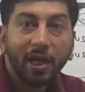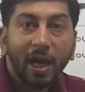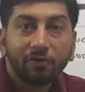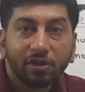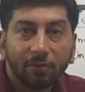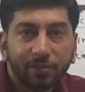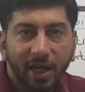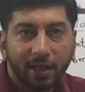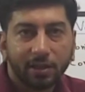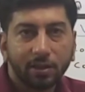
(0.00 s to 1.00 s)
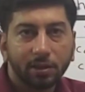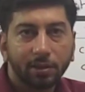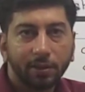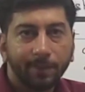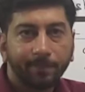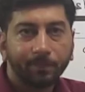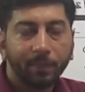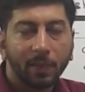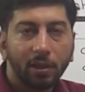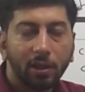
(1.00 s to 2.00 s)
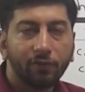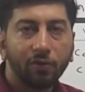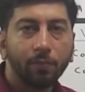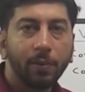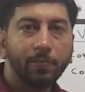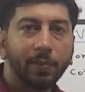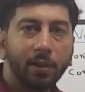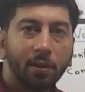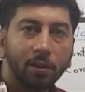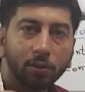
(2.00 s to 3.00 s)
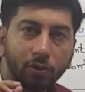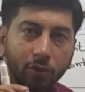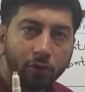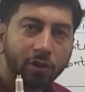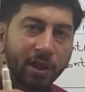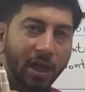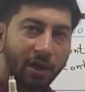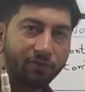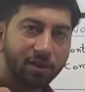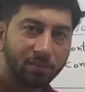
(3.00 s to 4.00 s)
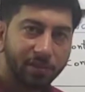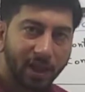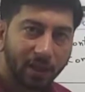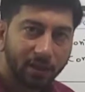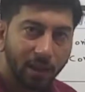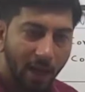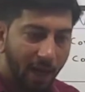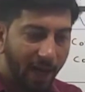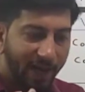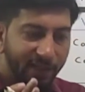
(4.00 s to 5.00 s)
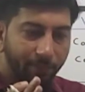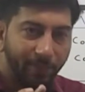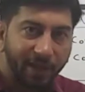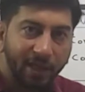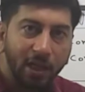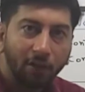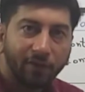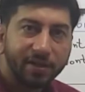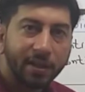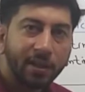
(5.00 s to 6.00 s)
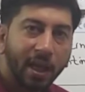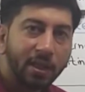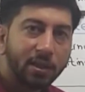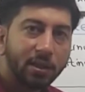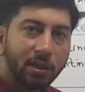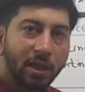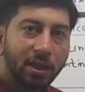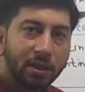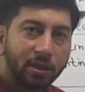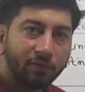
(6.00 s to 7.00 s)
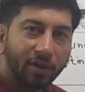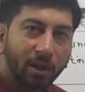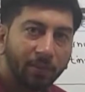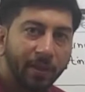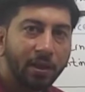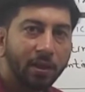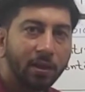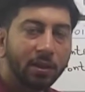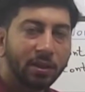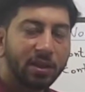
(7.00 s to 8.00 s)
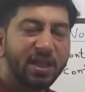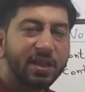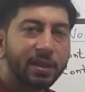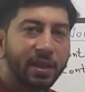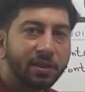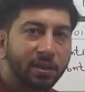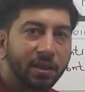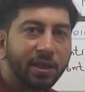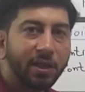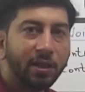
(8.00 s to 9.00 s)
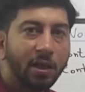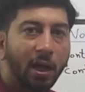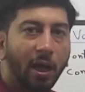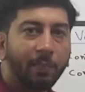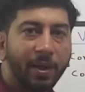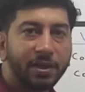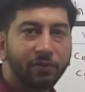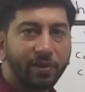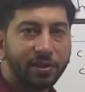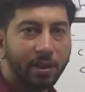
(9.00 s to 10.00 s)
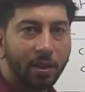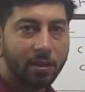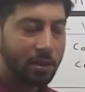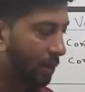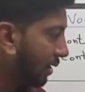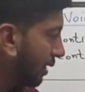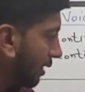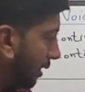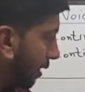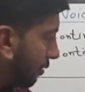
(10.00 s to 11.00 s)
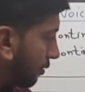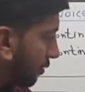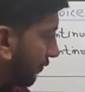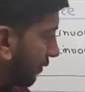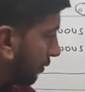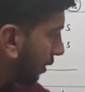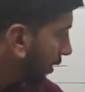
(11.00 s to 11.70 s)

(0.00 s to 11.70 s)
have subject, if you people don't have subject at the beginning of a sentence, it will be necessarily a passive voice tense. In Urdu view,